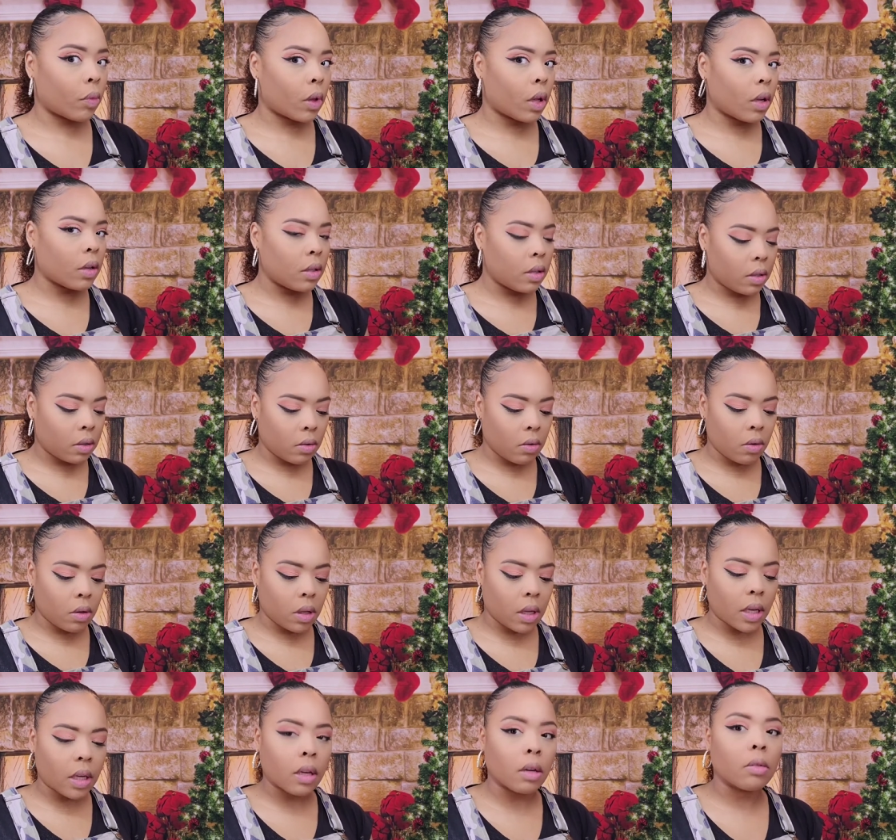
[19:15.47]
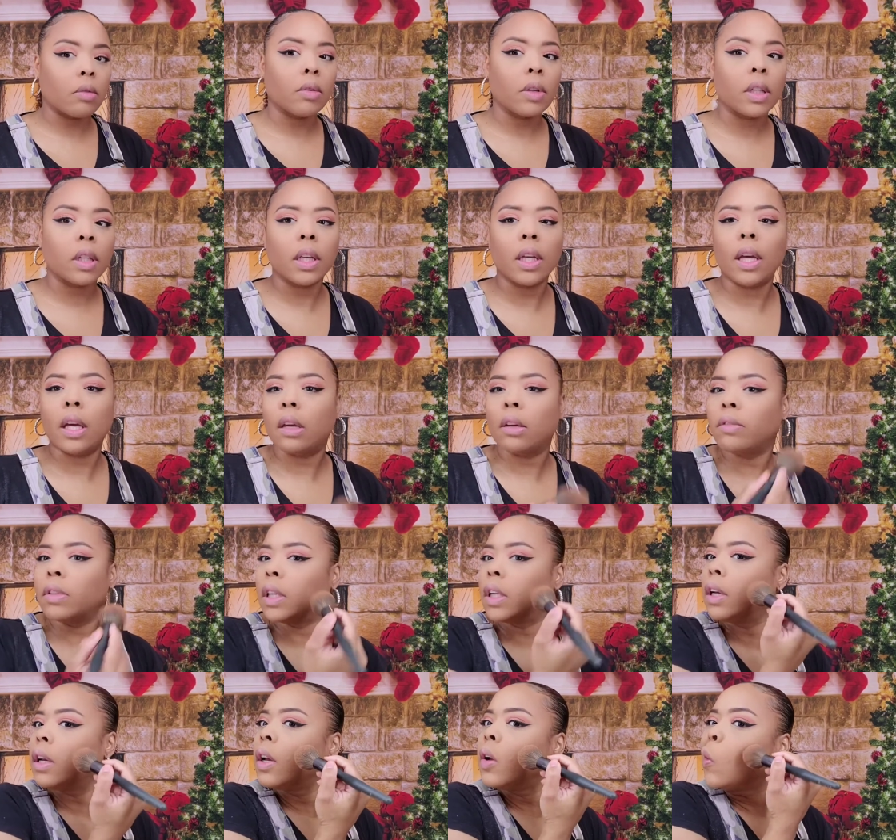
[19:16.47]
I just don't like a really
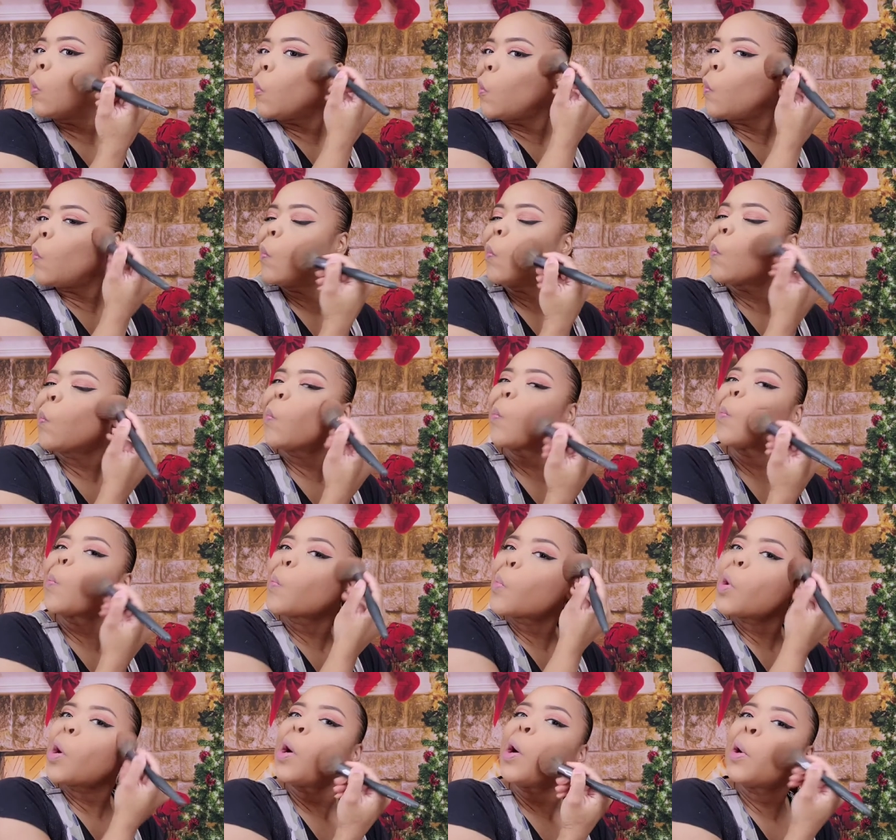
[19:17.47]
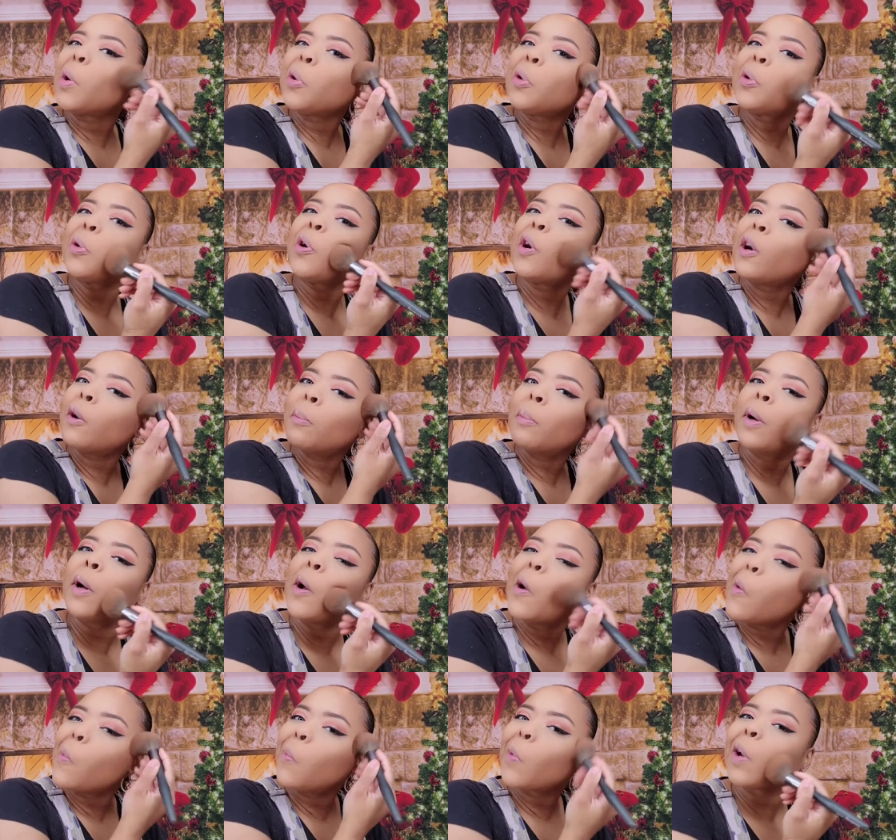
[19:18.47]
heavy contour,
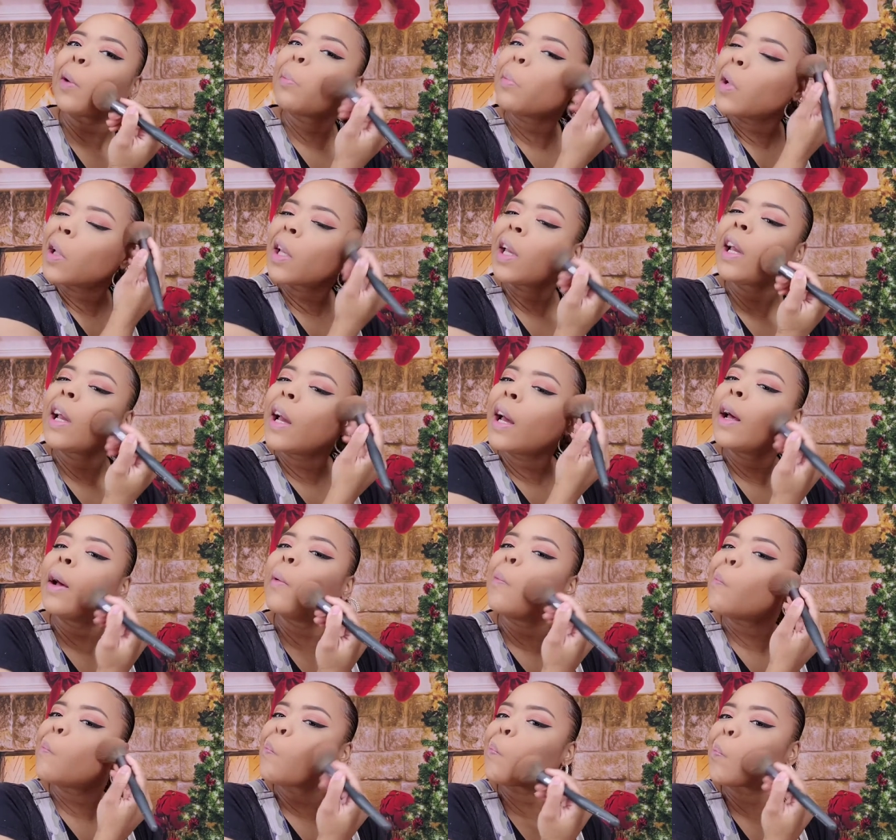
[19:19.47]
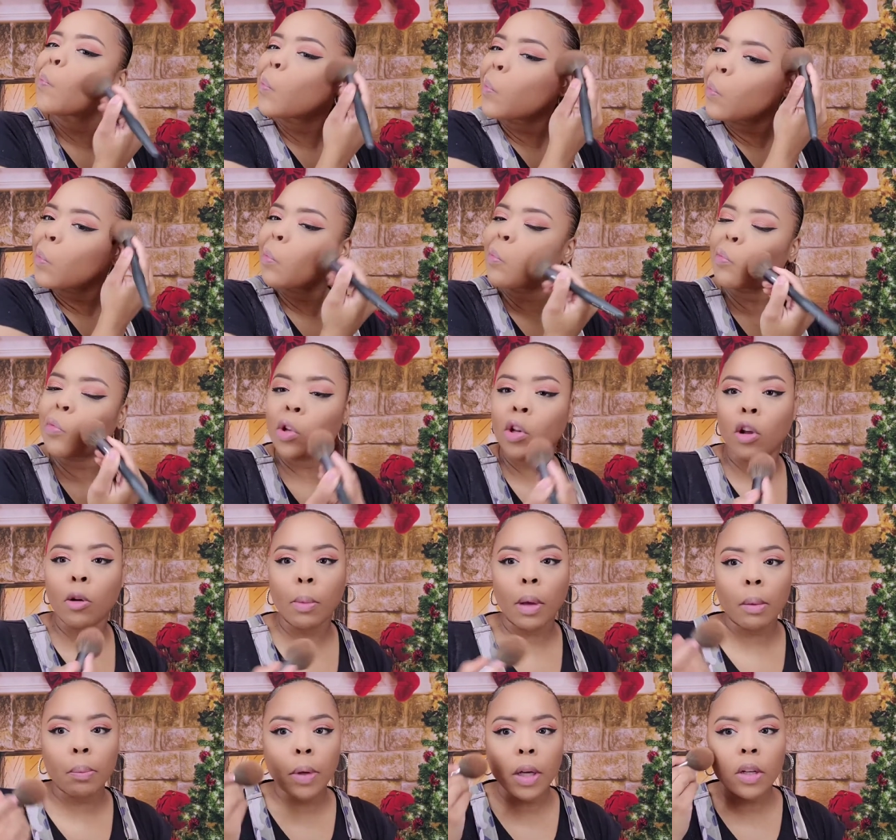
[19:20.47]
but when I'm looking at, you know,
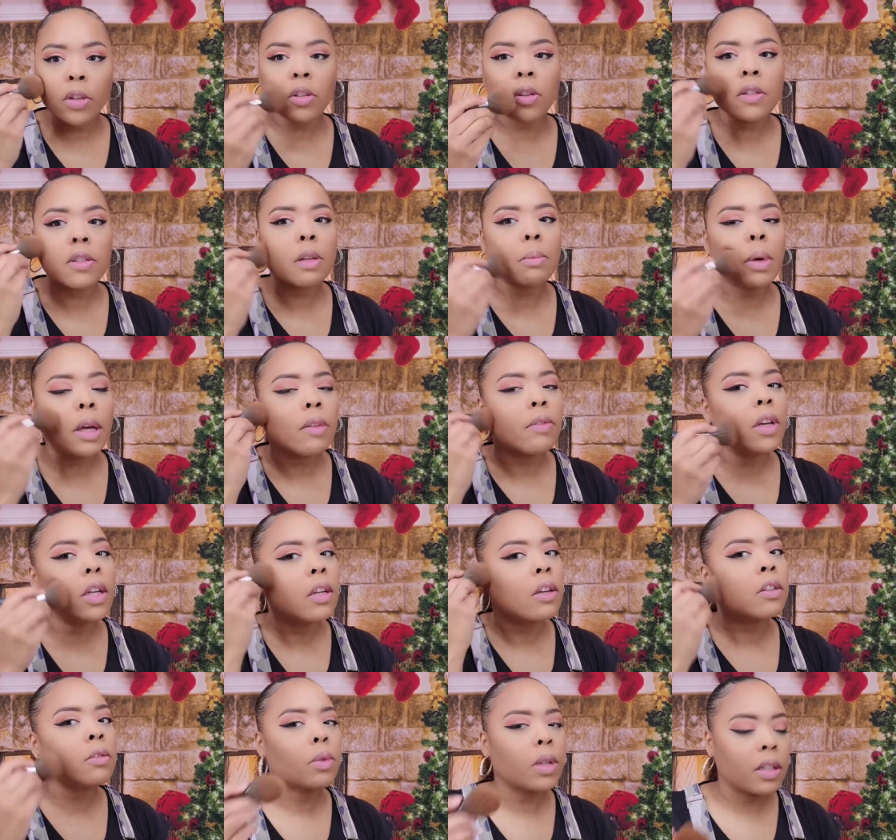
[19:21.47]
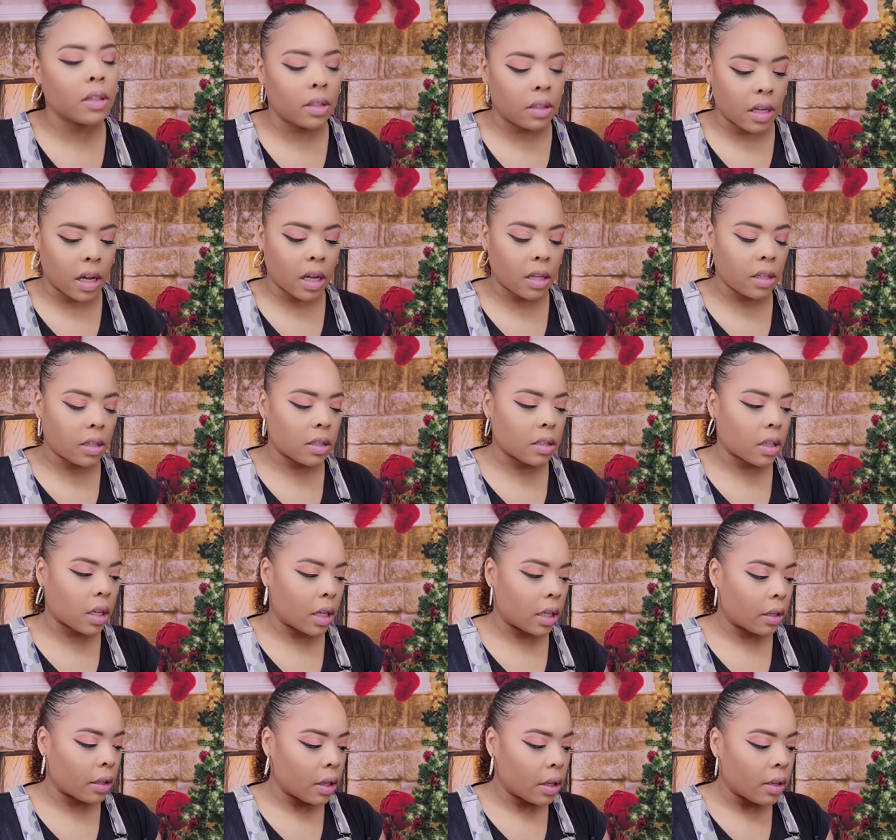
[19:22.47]
my pictures and my videos when it's done, it's
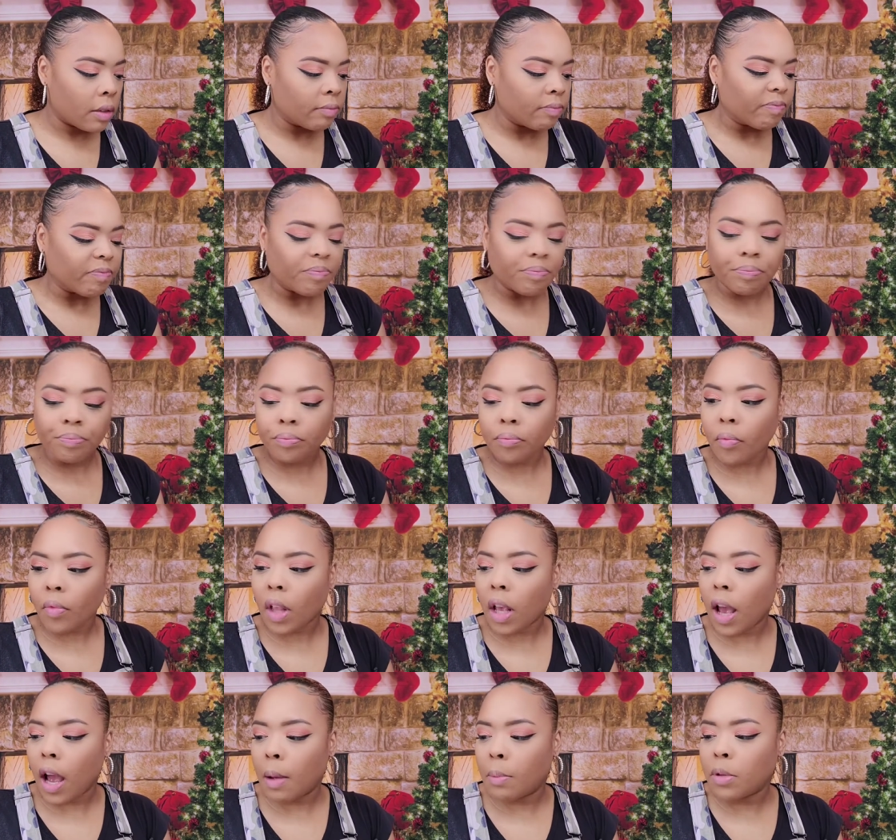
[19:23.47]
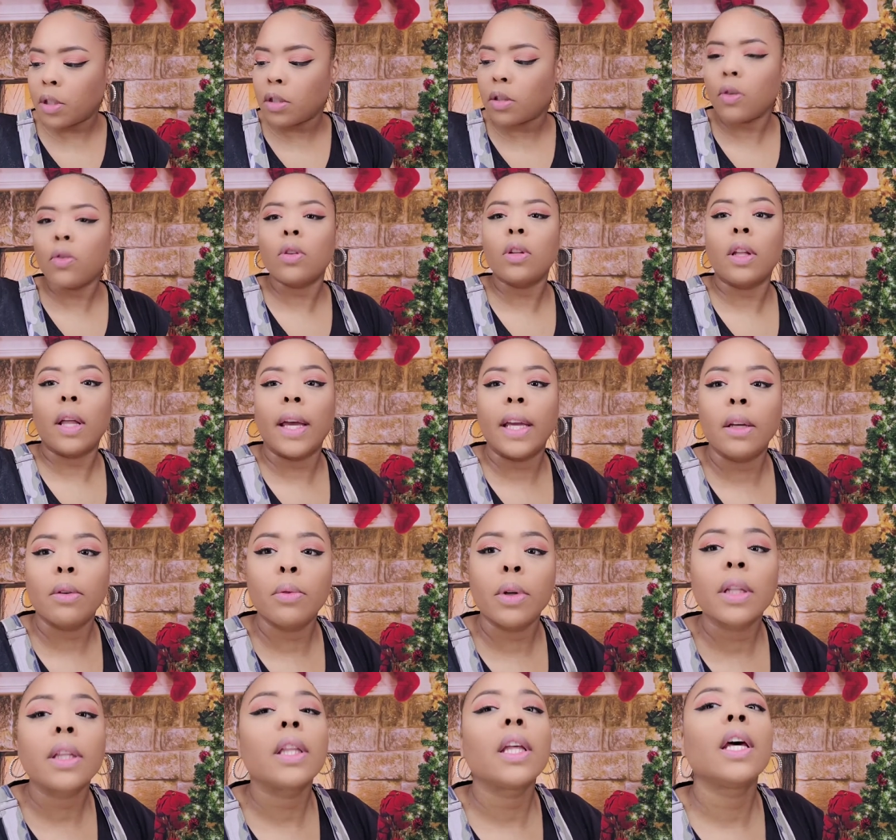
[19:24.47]
like, I'm so light
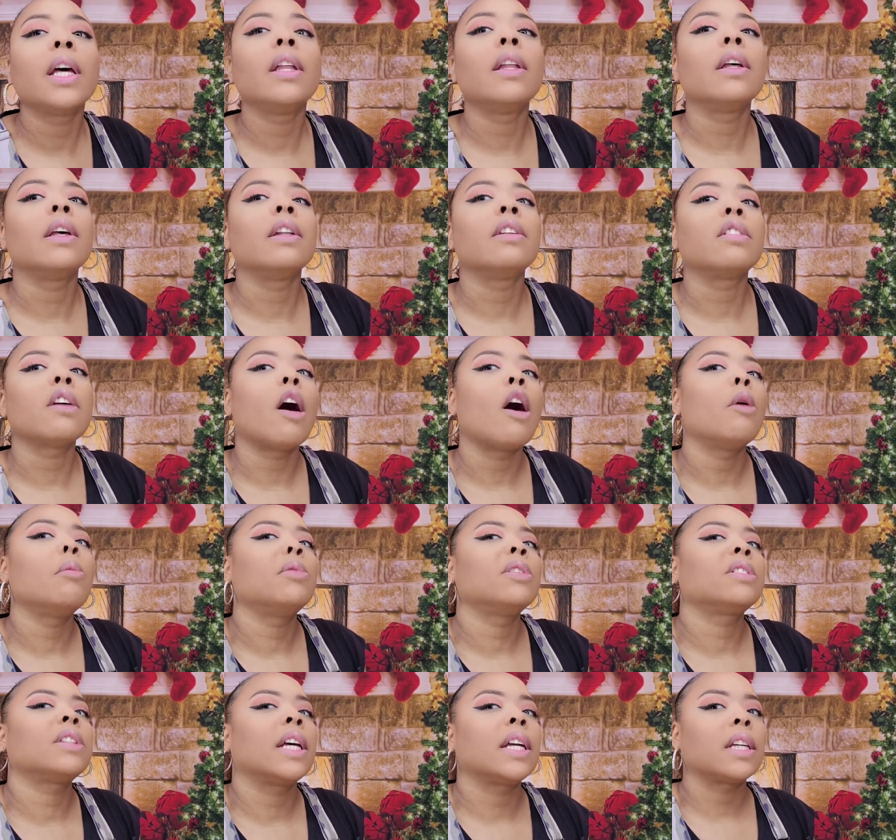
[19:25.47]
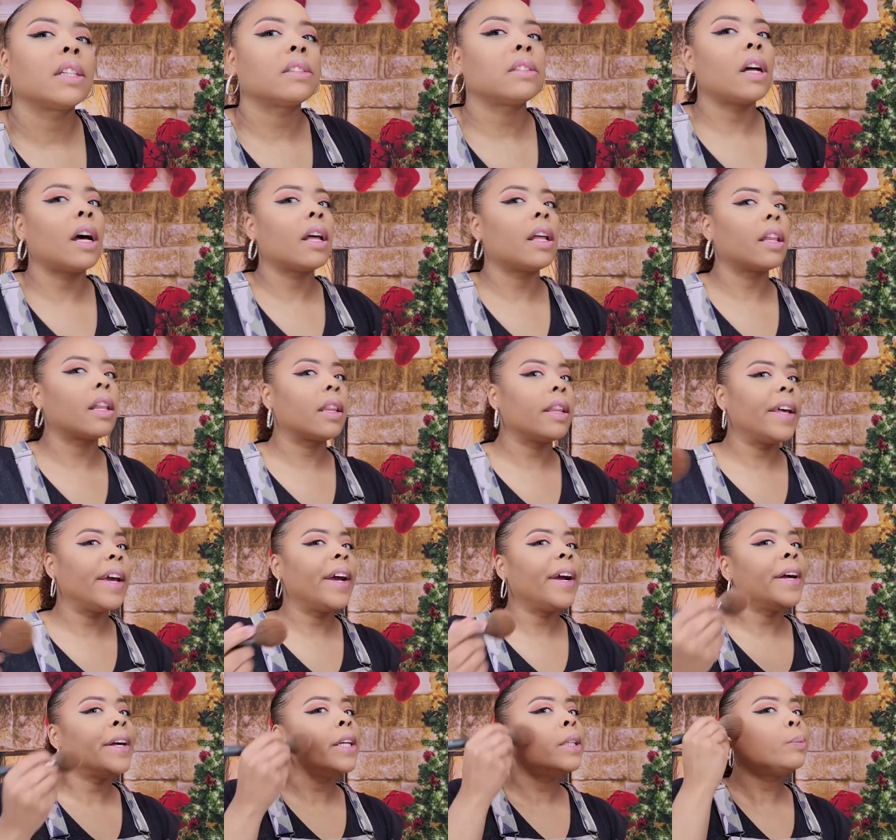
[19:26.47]
with it, it's almost like it's not
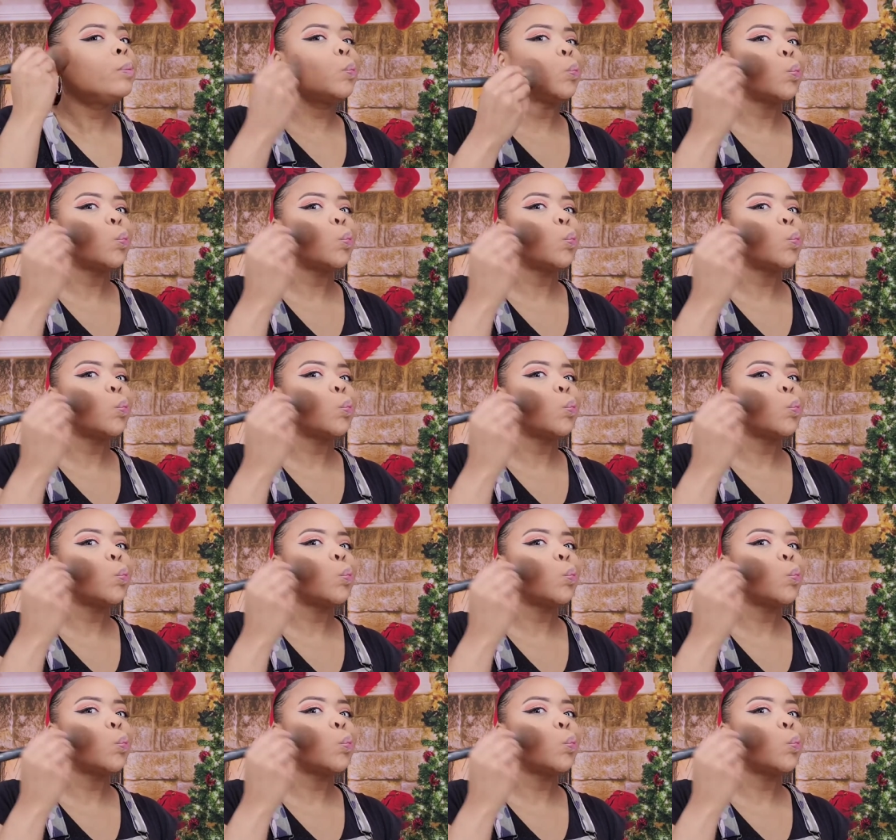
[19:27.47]
there.